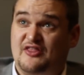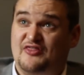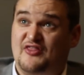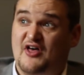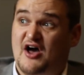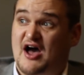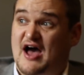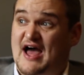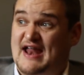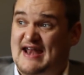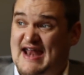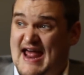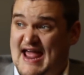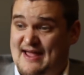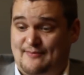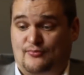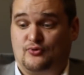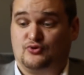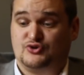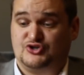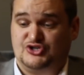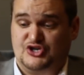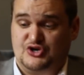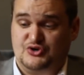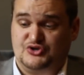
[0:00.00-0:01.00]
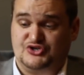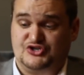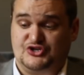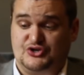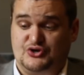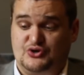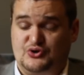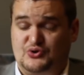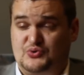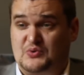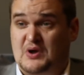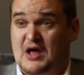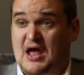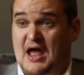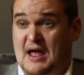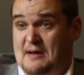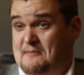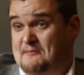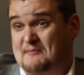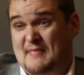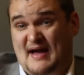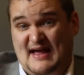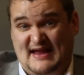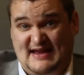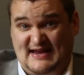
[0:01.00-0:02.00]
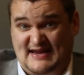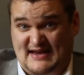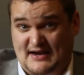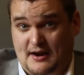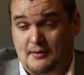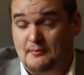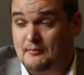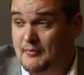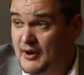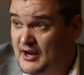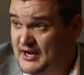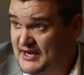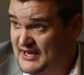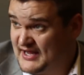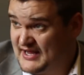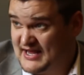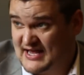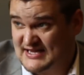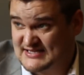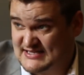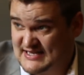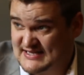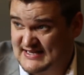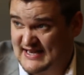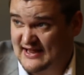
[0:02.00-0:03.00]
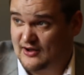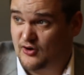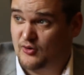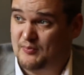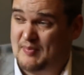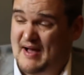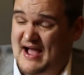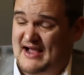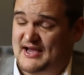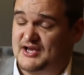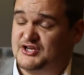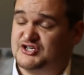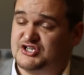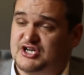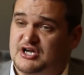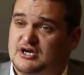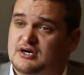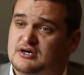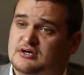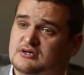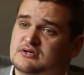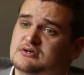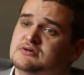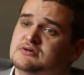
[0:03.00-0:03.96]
that enabled you to make money as a deal packager?